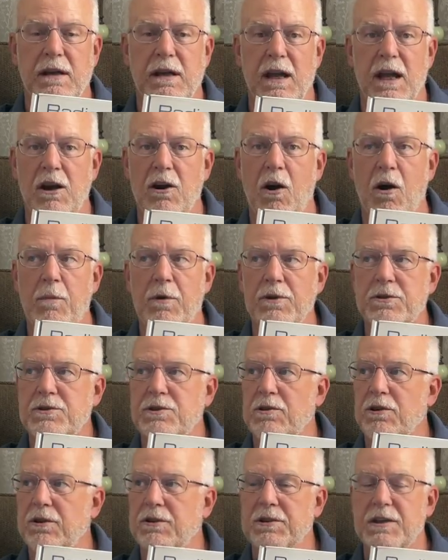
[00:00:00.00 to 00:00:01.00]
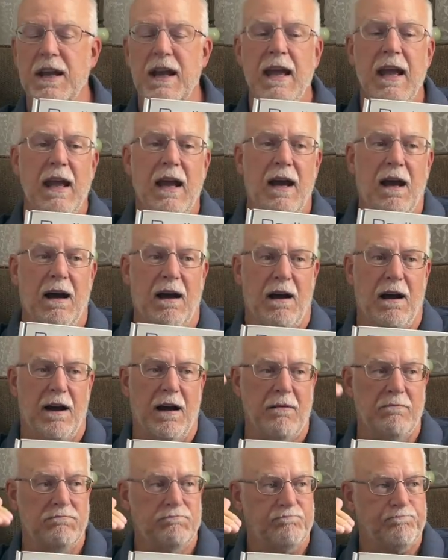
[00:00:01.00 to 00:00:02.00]
It almost looks,
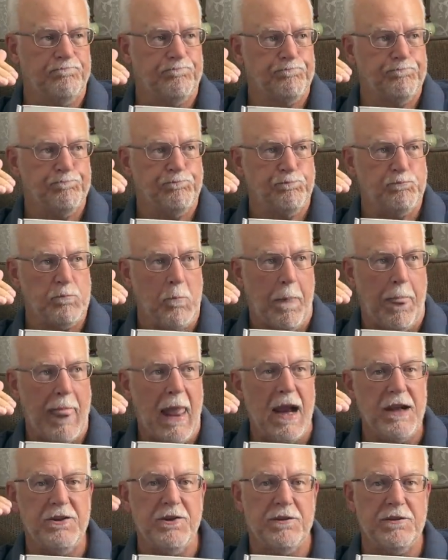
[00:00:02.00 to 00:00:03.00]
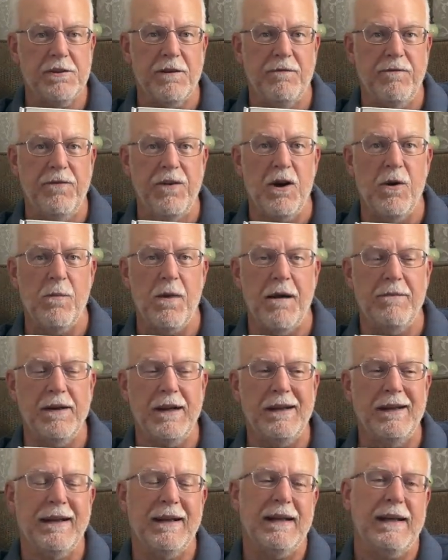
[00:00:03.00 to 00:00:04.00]
I took some film of
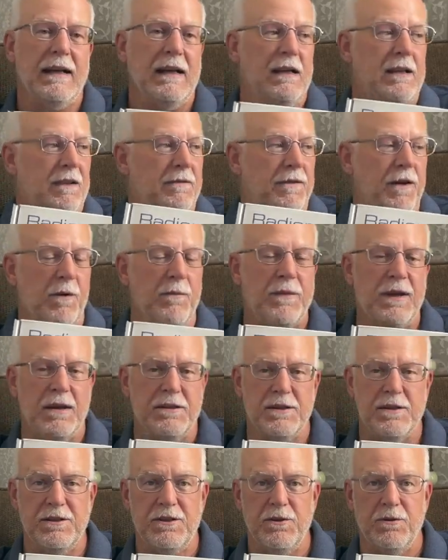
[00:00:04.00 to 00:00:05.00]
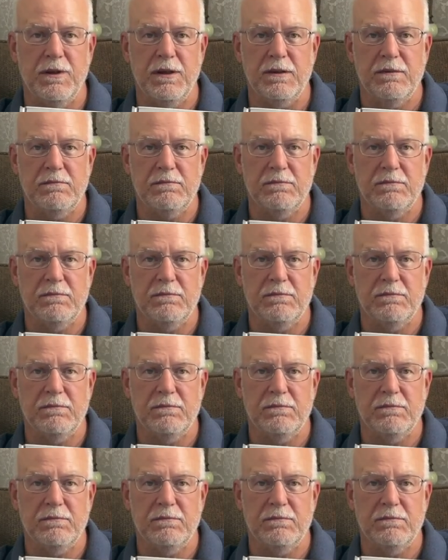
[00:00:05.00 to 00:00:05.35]
it. The film doesn't do it